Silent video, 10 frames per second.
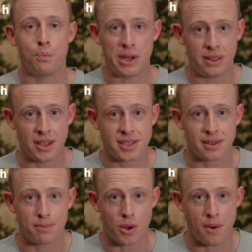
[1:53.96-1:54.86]
But this
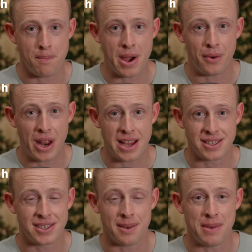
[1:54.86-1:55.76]
compound has
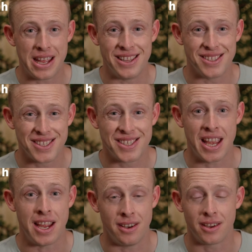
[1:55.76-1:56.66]
some
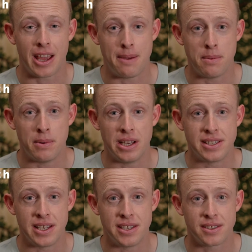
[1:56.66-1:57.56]
insane
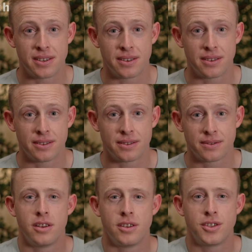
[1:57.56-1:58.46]
capabilities.
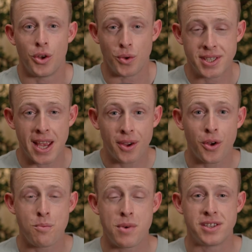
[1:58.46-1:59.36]
So take
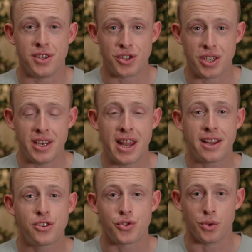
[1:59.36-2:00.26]
home message,
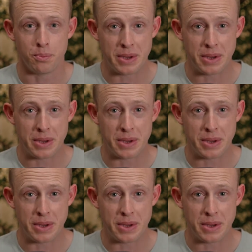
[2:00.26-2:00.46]
natural